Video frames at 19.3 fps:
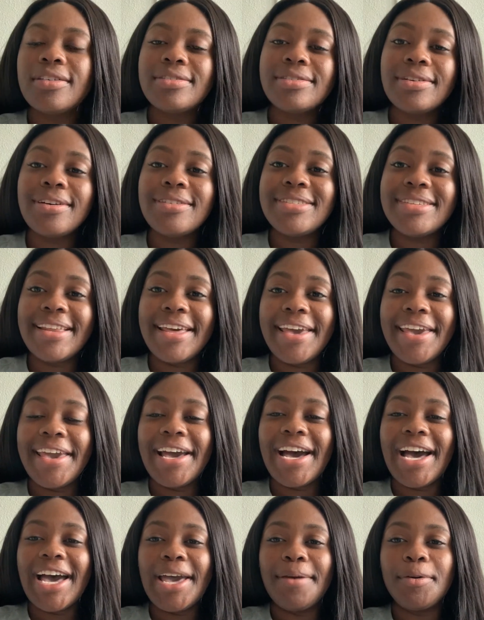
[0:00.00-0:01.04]
So today
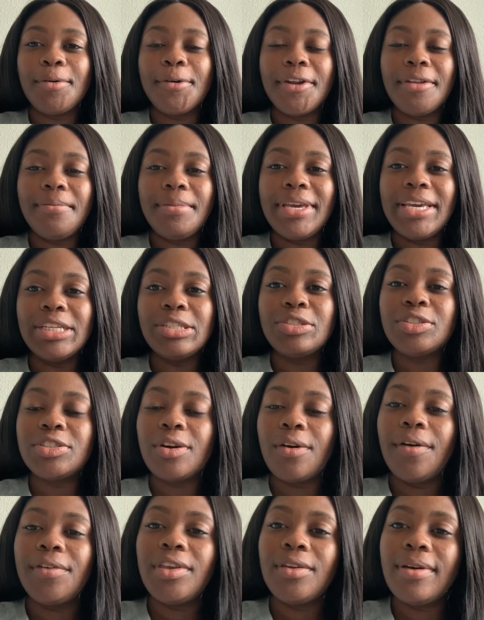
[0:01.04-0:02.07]
I am going to be
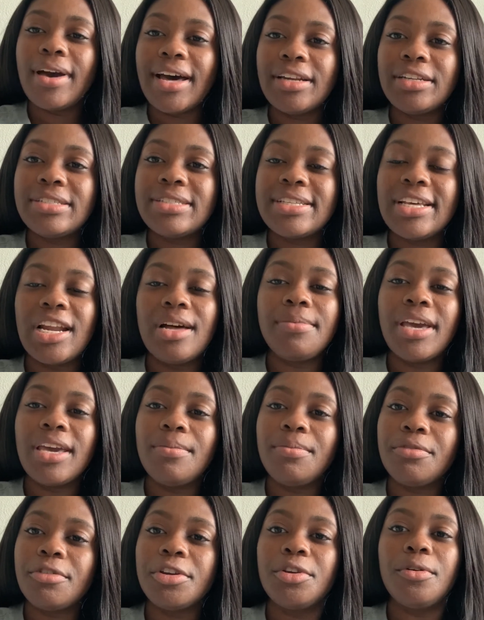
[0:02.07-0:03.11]
showing you how to set up a
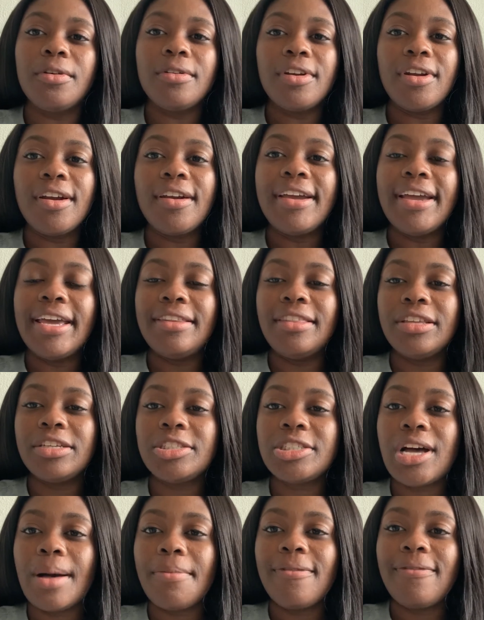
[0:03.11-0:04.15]
pre-order in the
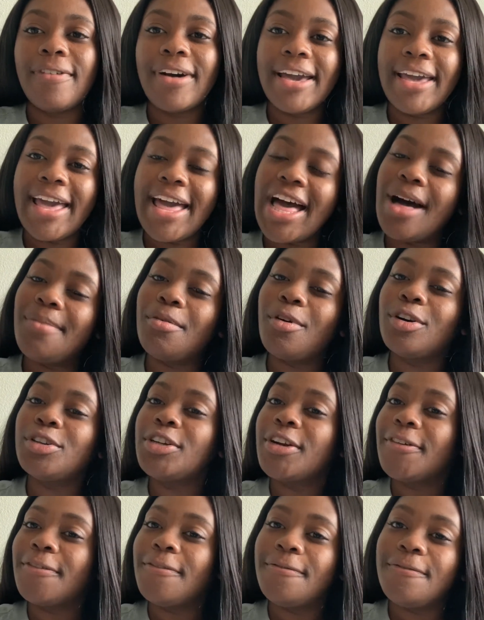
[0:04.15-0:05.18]
Shopify app on
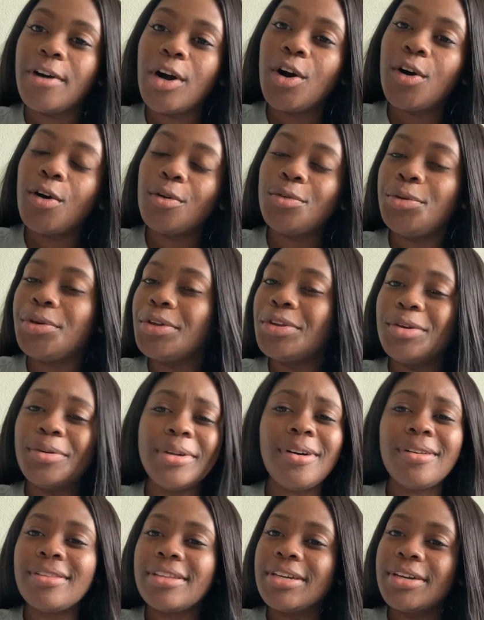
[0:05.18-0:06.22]
your phone. You can do it
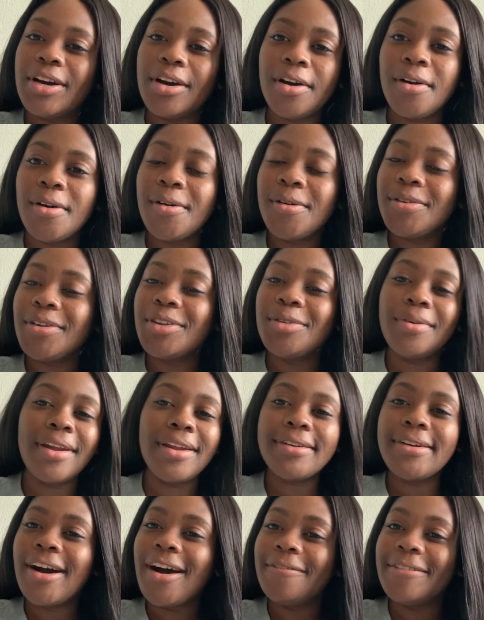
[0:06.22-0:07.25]
on the go, you can do it at a
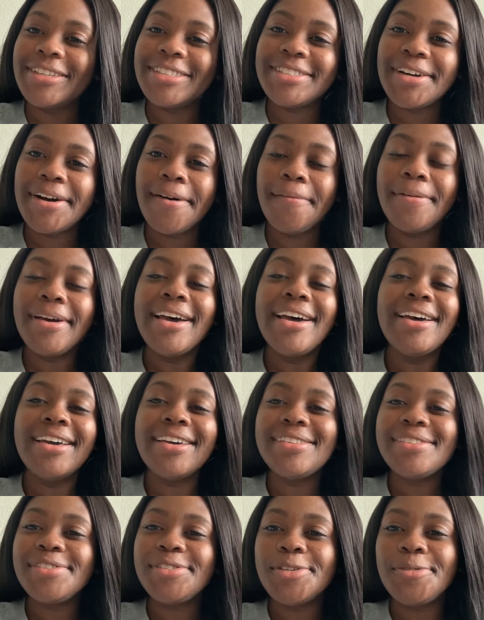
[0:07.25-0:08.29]
coffee shop.
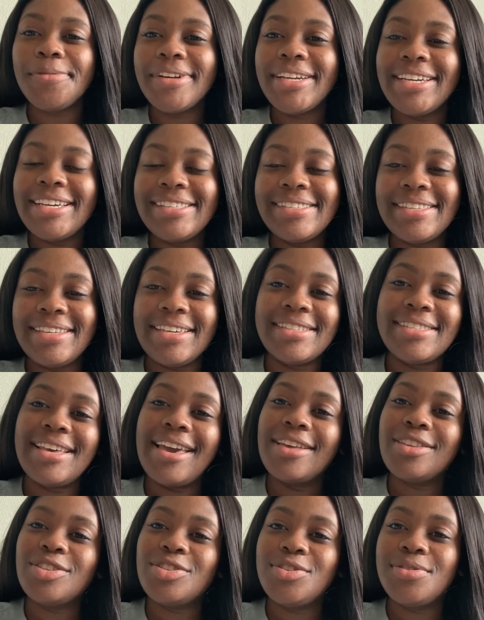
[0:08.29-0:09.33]
It's super easy, it
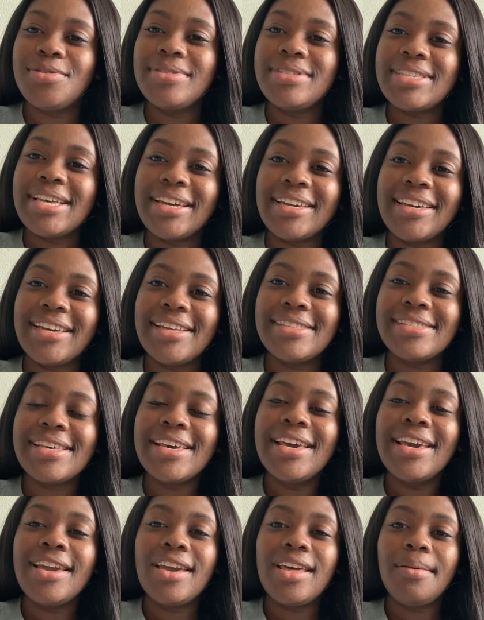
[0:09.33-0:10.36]
takes two seconds.
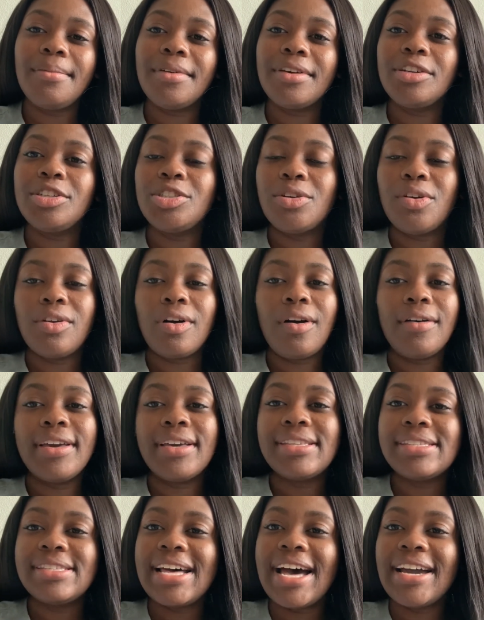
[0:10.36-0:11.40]
And I'm gonna show y'all
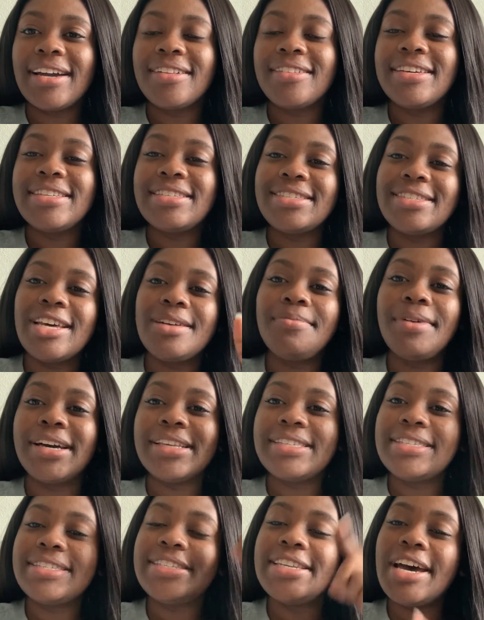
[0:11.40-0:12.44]
exactly
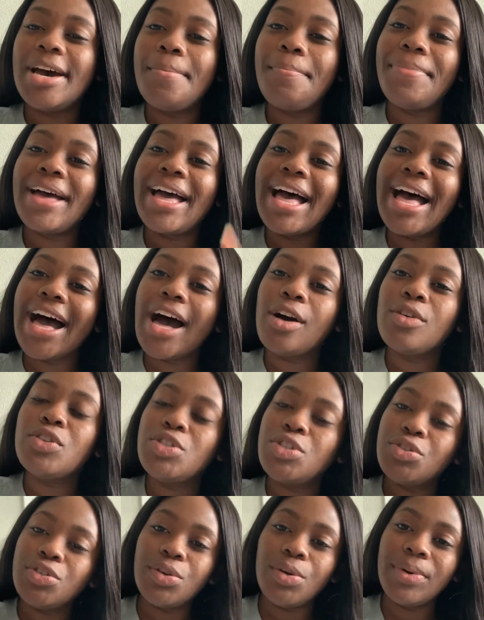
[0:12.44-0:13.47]
step-by-step how
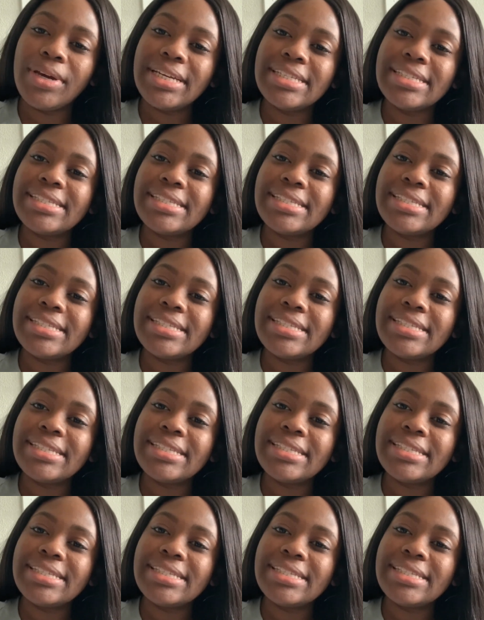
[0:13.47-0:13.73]
to do it.